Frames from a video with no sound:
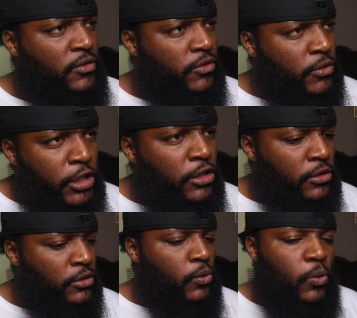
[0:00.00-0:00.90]
For
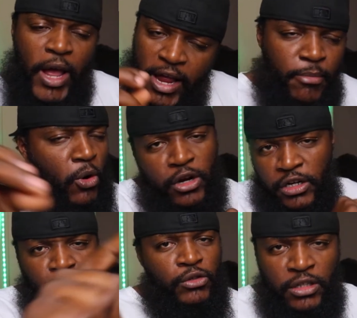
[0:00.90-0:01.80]
real. Way more
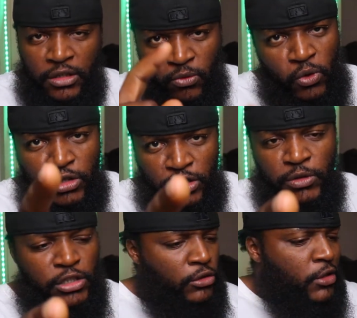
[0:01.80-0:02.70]
to you than the wars that
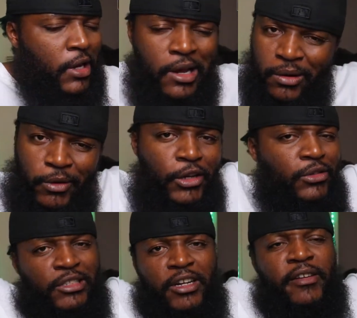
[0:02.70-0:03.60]
we lose. We
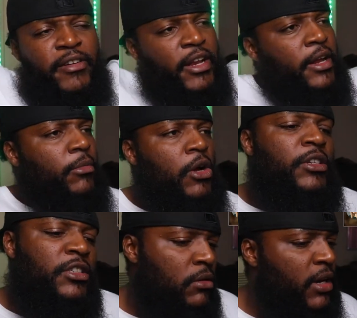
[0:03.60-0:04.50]
lose shit every day, bro.
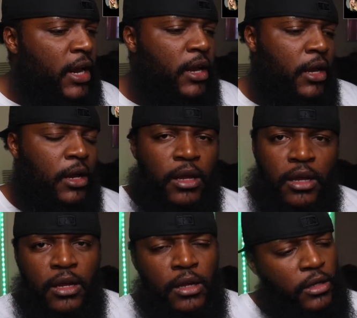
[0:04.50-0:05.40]
It's okay.
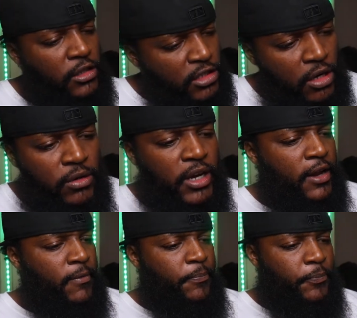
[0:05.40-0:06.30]
It's okay.